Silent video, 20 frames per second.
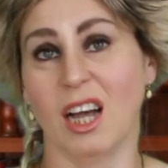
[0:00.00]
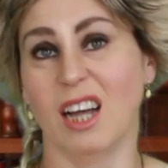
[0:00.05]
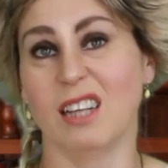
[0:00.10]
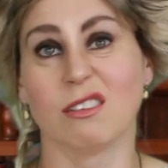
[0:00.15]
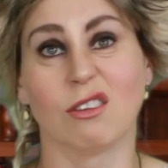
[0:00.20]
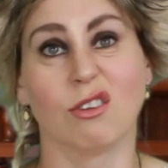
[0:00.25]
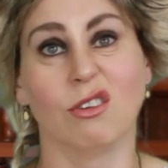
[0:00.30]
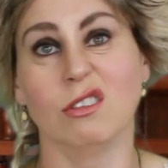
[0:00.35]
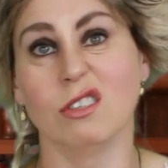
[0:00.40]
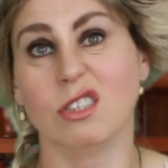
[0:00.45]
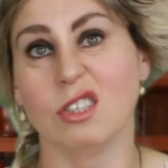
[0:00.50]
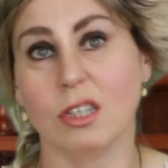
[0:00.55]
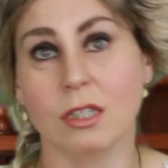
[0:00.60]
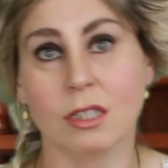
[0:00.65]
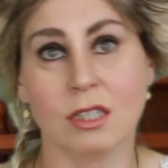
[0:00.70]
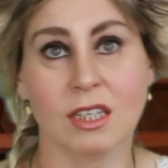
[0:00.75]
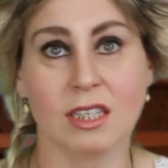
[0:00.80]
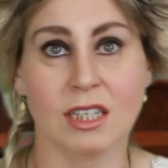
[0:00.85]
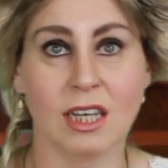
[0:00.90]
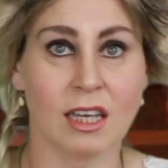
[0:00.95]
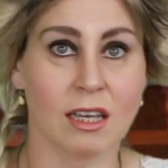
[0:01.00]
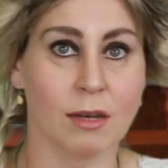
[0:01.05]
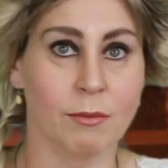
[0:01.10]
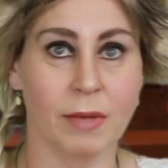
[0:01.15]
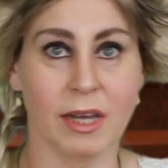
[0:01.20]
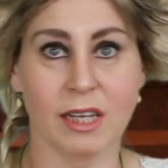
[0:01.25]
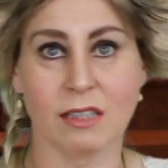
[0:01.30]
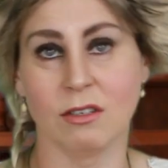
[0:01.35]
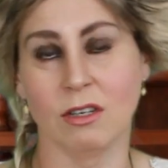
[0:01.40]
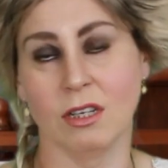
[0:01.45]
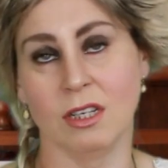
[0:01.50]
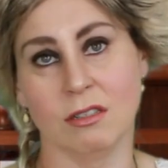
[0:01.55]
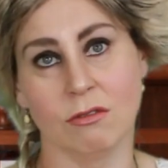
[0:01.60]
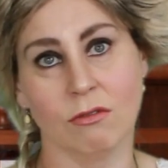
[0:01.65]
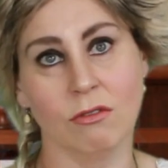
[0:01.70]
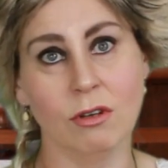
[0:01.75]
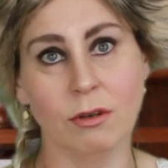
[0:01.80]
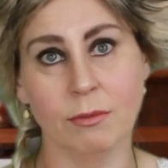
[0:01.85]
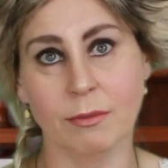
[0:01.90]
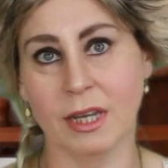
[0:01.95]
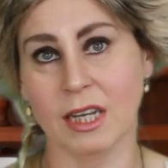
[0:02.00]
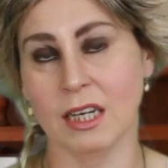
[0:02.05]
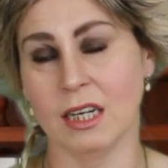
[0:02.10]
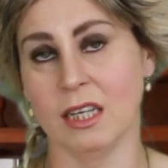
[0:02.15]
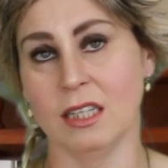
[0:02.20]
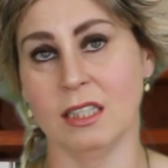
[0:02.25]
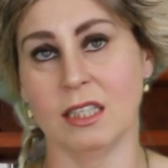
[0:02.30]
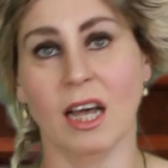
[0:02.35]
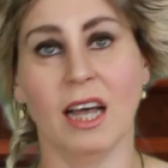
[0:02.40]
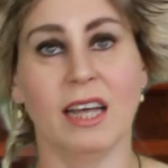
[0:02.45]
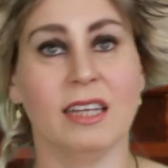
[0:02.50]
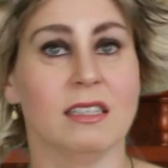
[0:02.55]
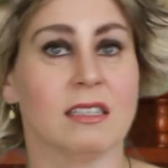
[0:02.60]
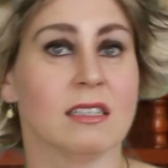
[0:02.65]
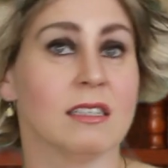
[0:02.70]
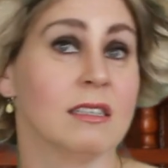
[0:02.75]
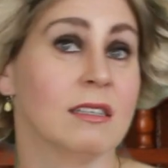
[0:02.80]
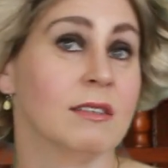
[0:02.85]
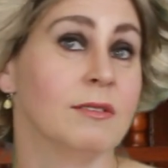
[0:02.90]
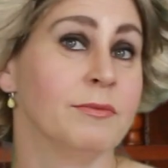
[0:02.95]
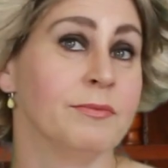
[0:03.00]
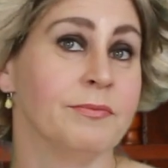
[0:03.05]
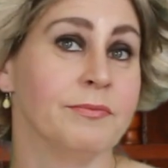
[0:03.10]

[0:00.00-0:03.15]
unconscious, taken back to his room, and he dies.